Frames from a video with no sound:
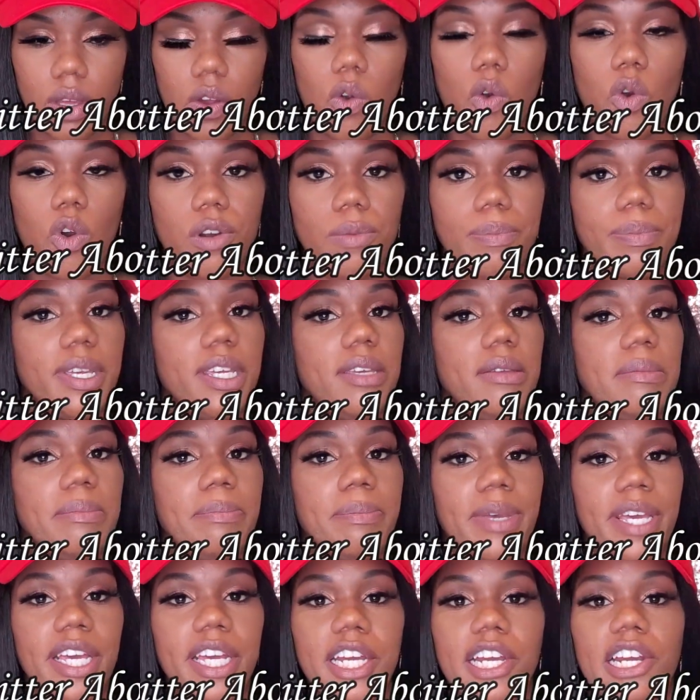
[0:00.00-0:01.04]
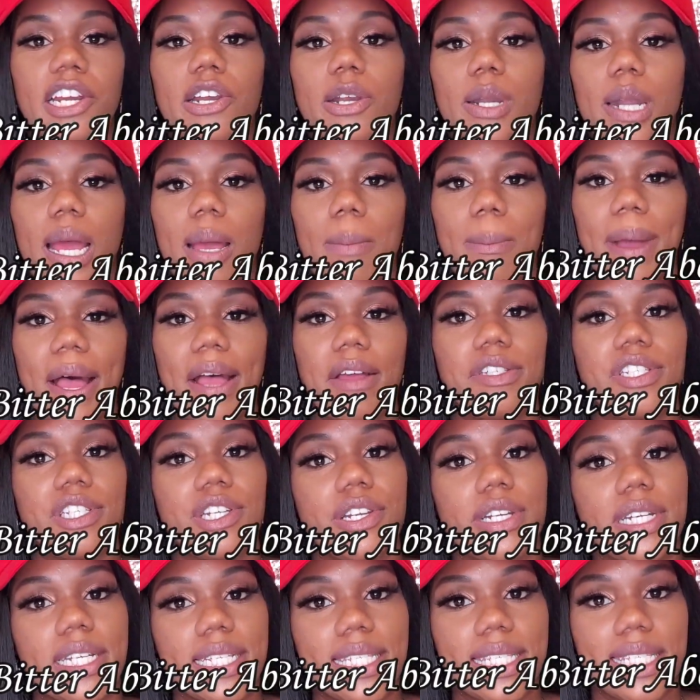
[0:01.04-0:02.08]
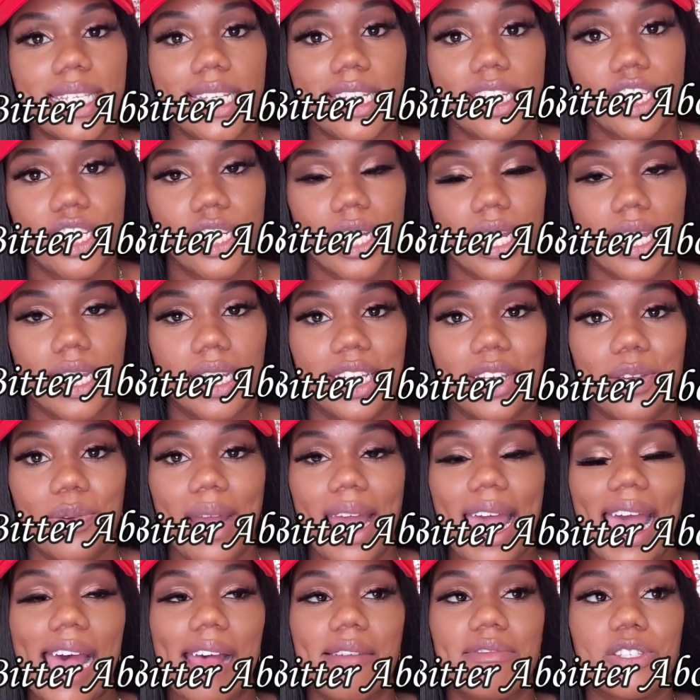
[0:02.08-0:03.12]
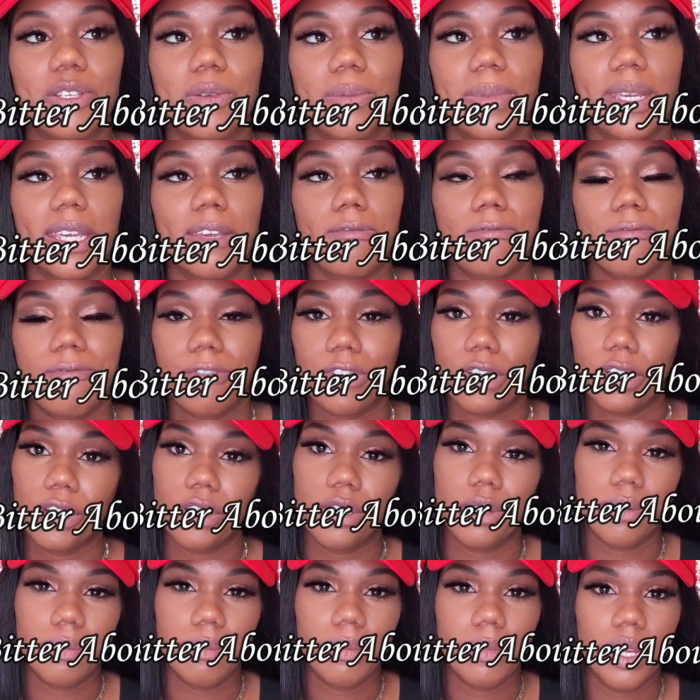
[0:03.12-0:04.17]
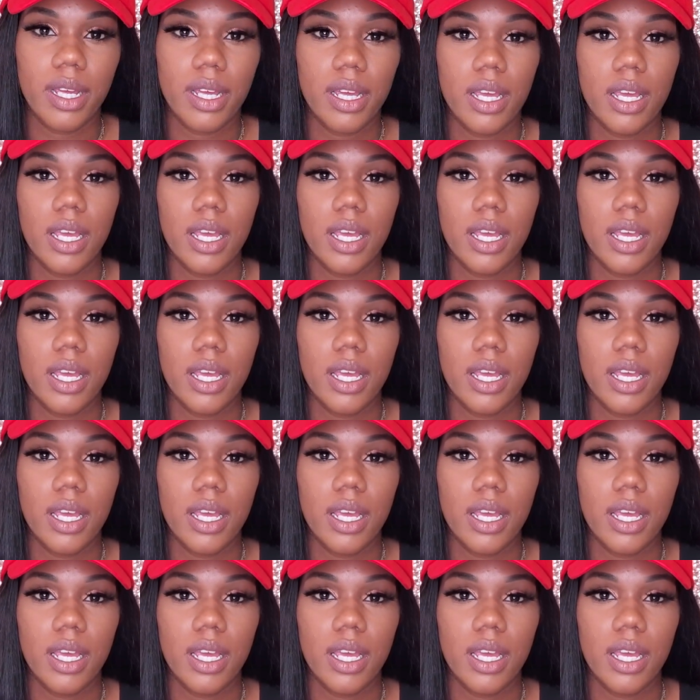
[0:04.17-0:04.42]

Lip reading: or be bitter about your decision. You have to be firm.